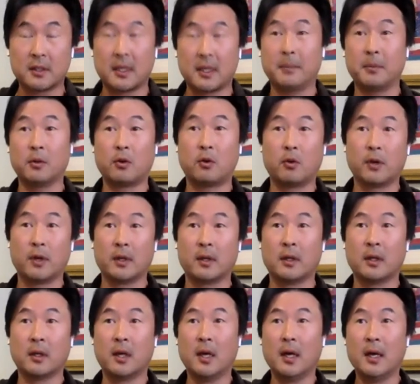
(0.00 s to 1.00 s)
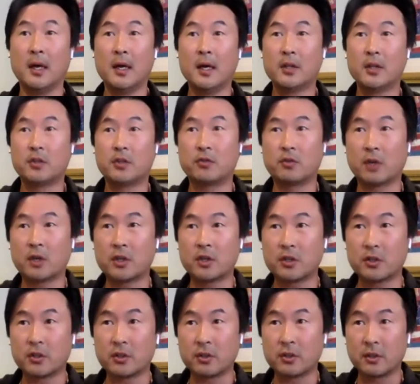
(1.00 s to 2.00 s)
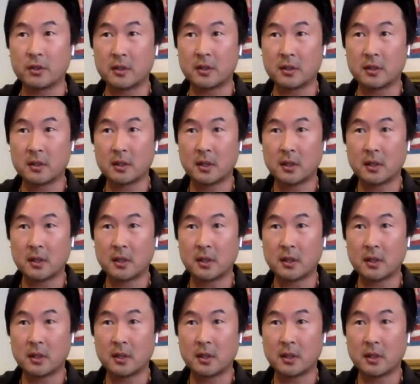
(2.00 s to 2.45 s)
stablecoin structures,